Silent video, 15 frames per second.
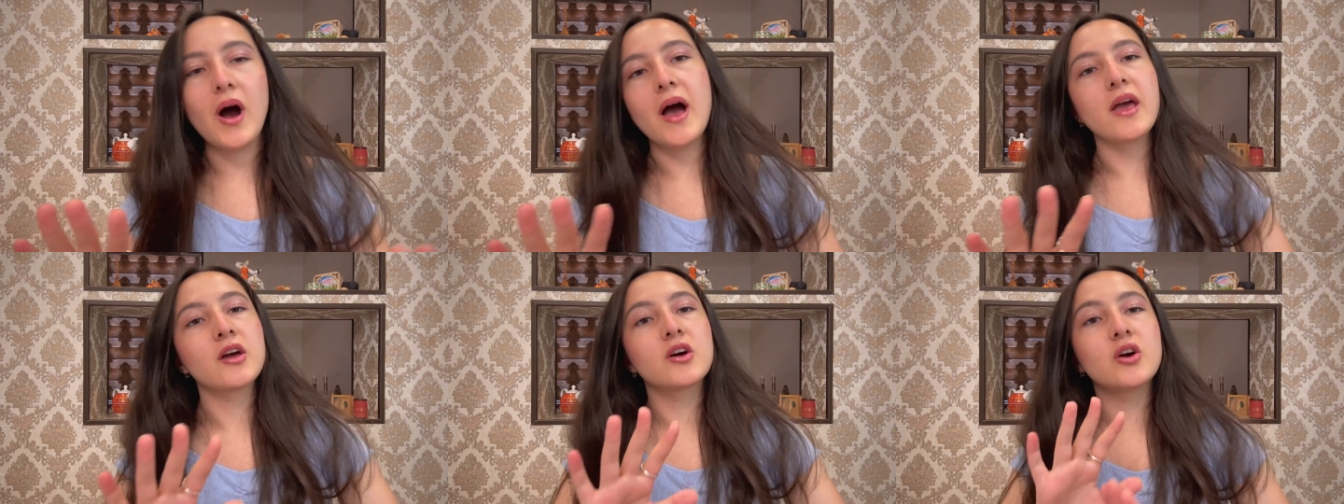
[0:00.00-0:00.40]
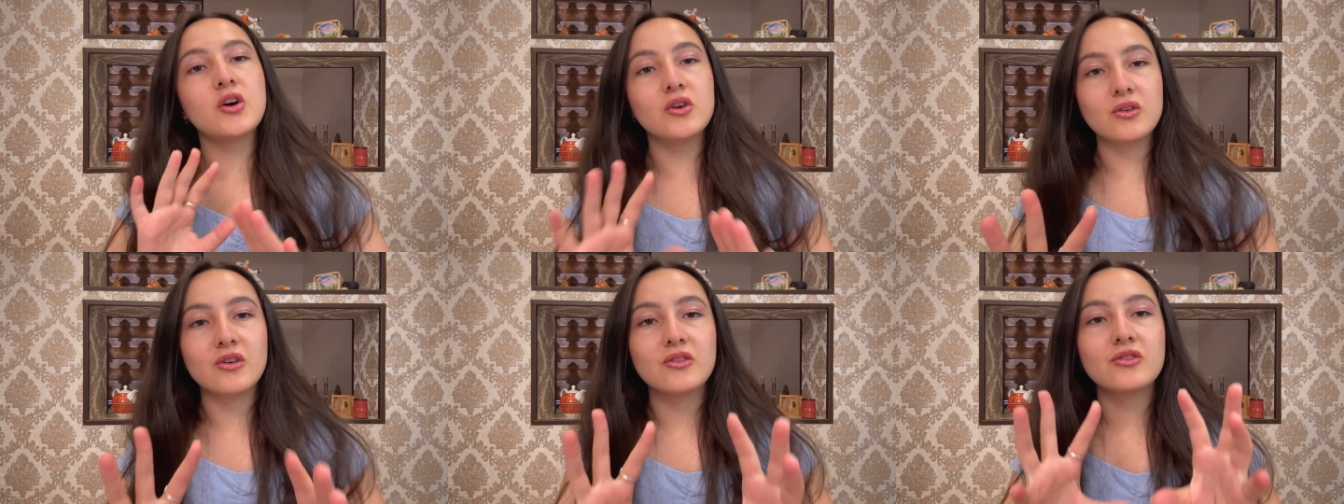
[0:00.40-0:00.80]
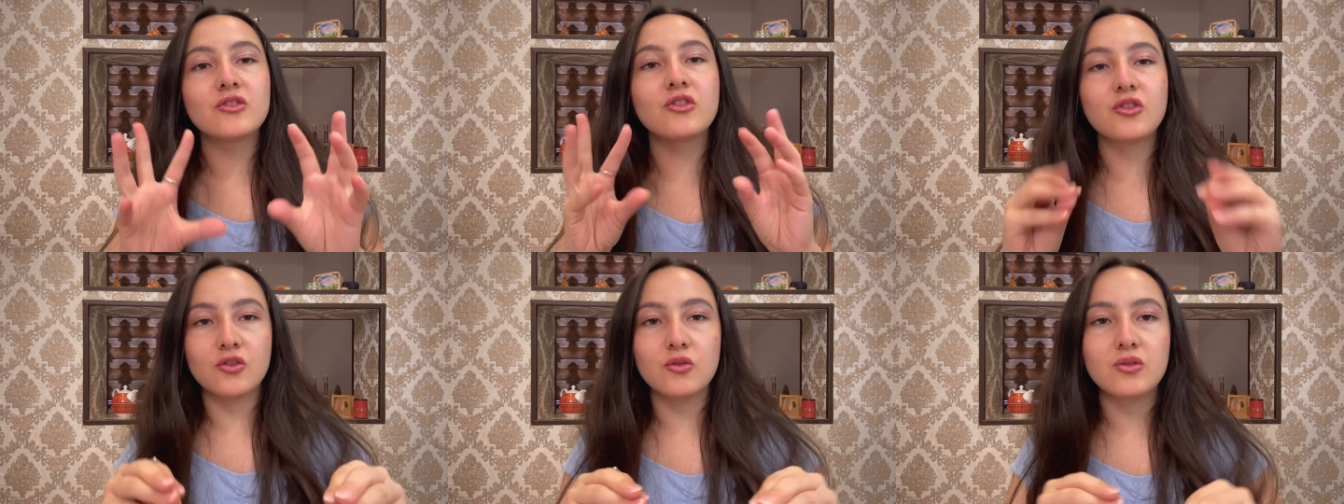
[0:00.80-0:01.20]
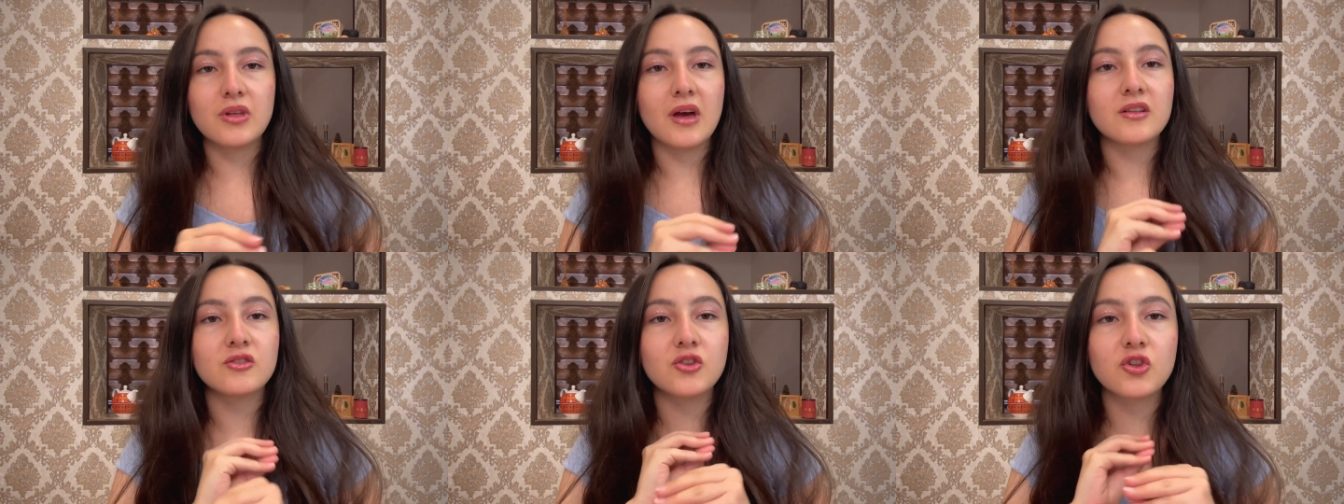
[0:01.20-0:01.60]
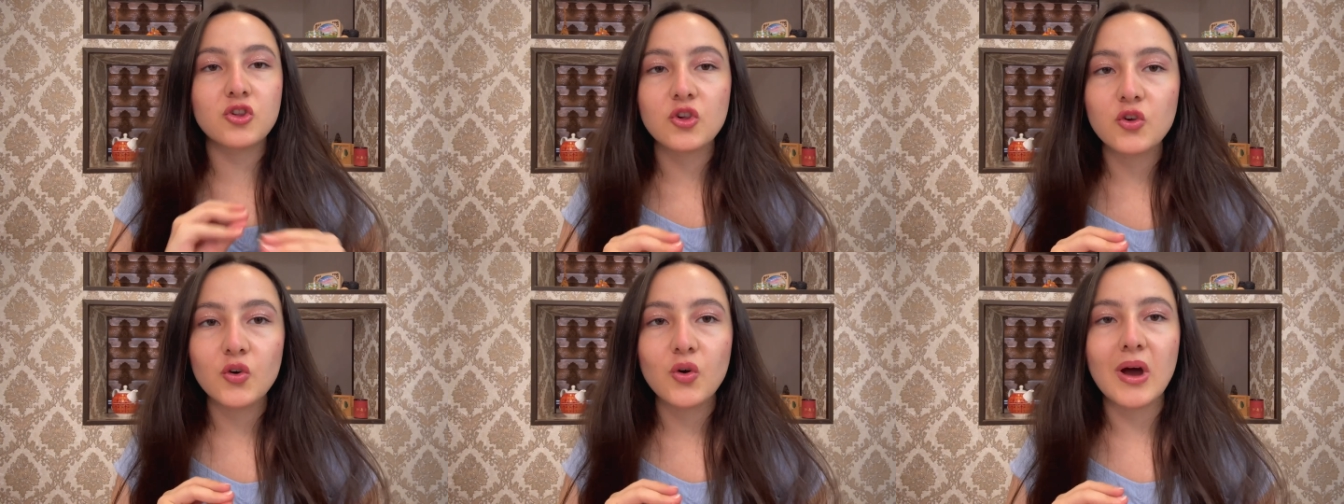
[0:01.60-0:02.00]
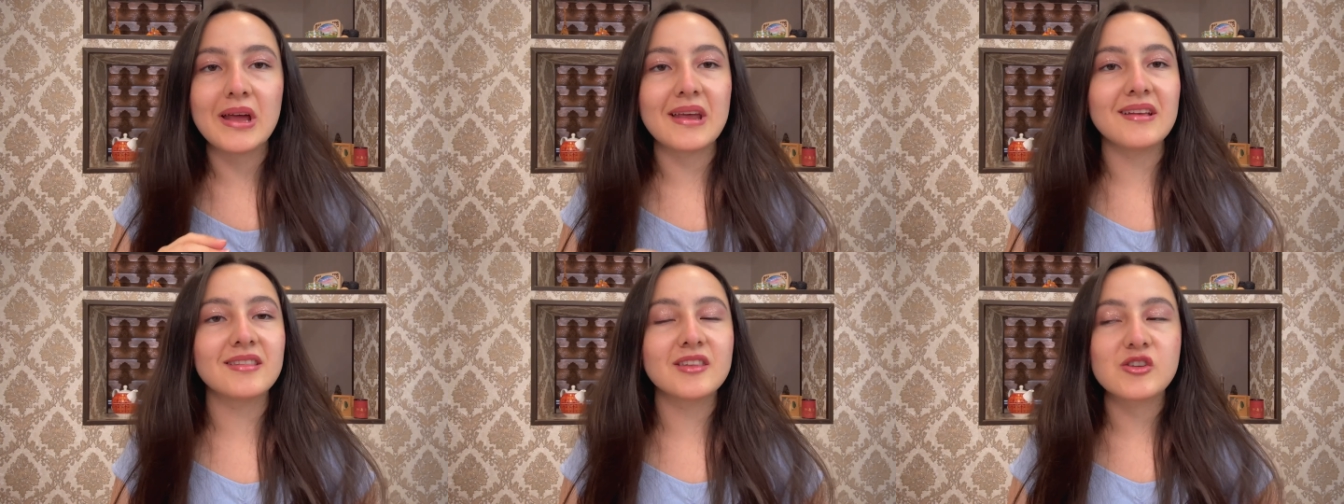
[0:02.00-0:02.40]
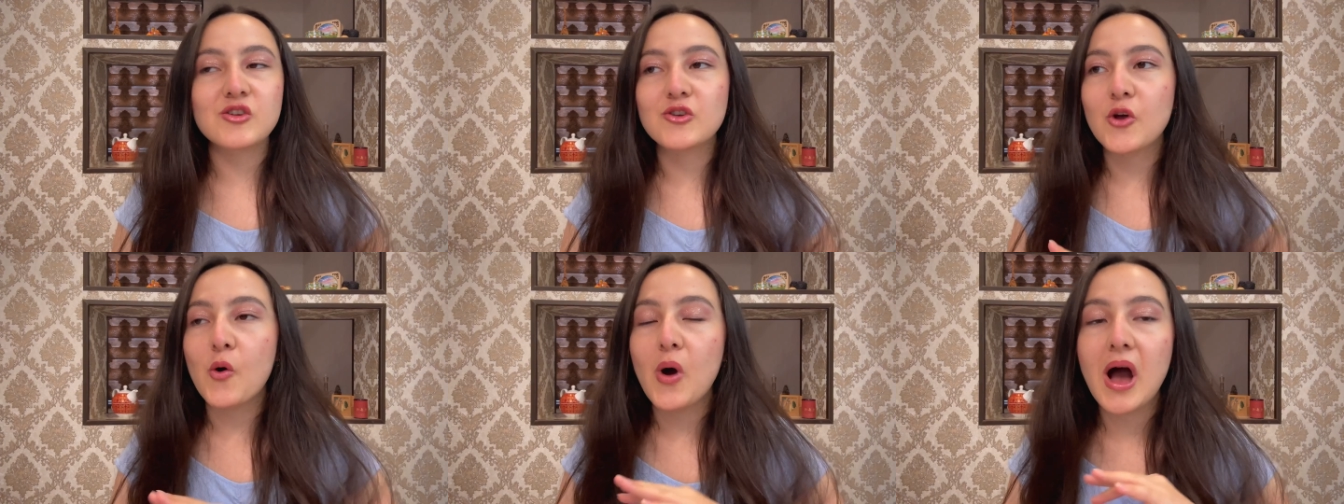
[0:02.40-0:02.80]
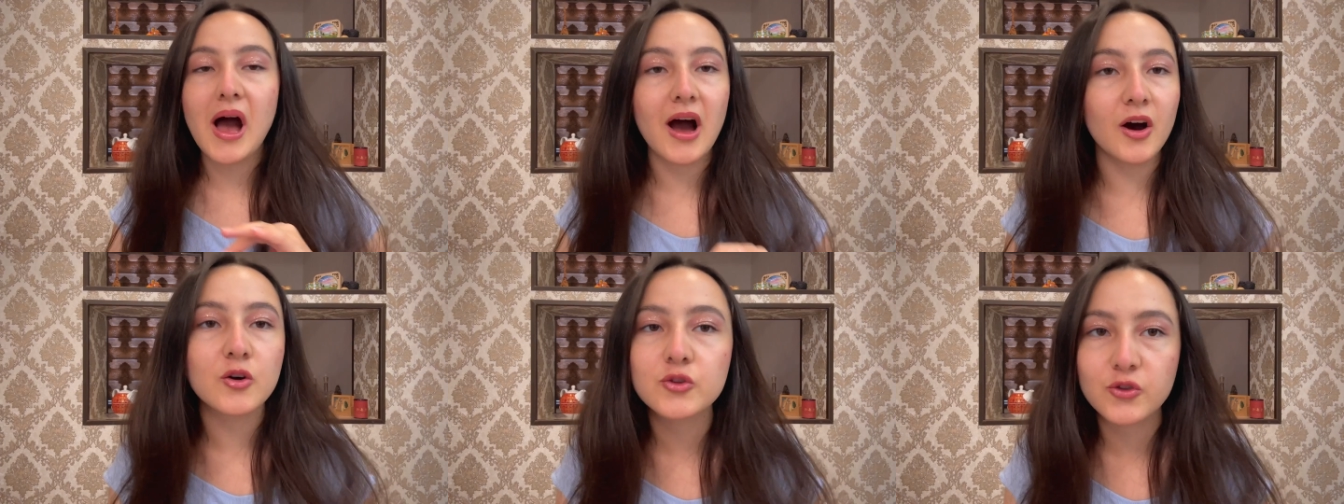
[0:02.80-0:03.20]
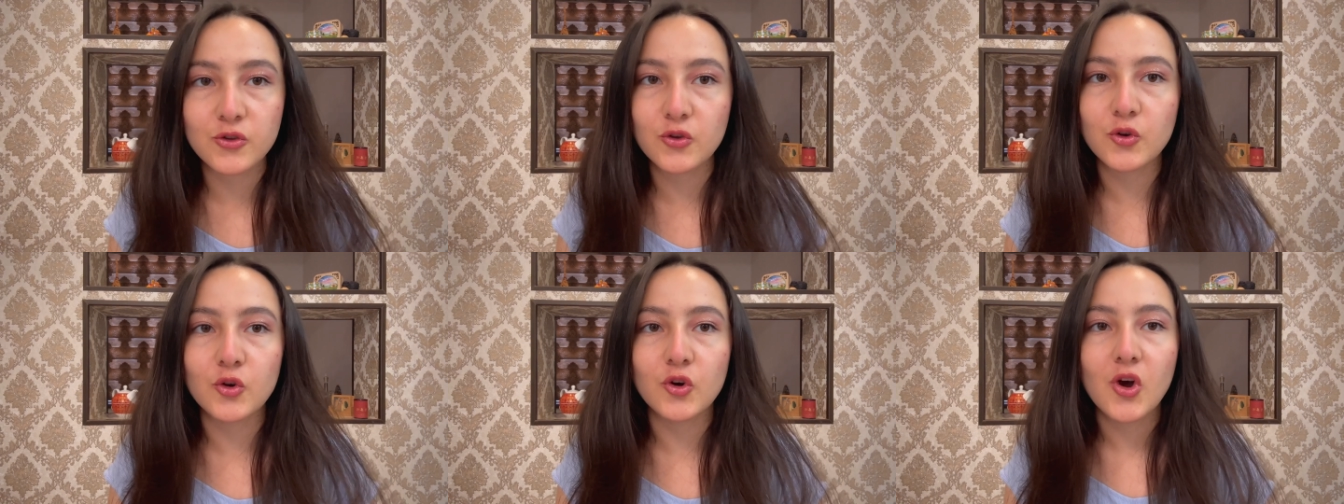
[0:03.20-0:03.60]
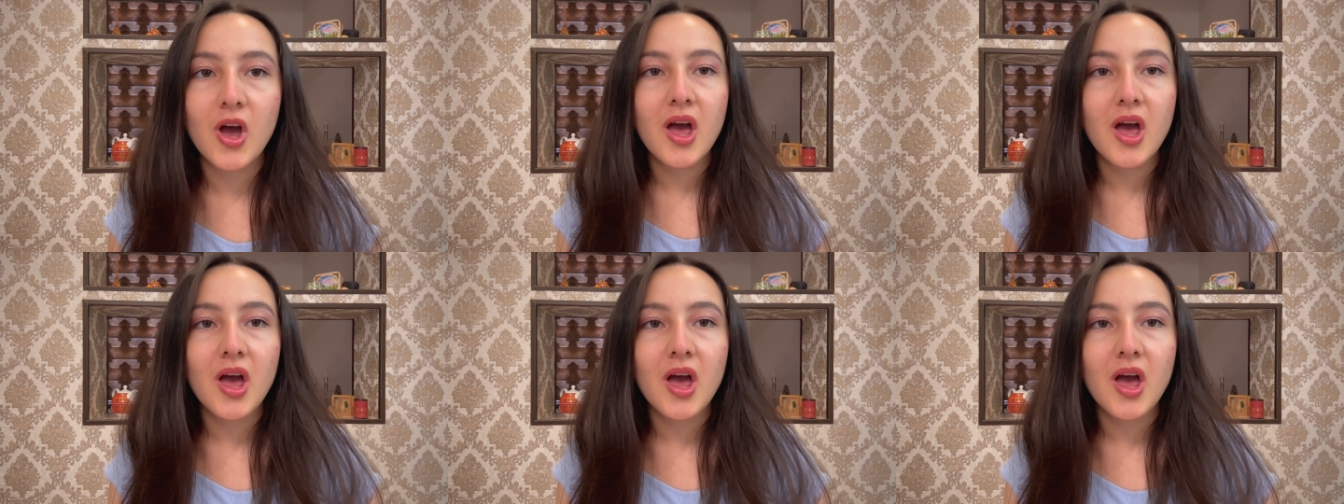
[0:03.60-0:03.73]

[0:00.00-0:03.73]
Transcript: I couldn't do that too and I didn't know how to,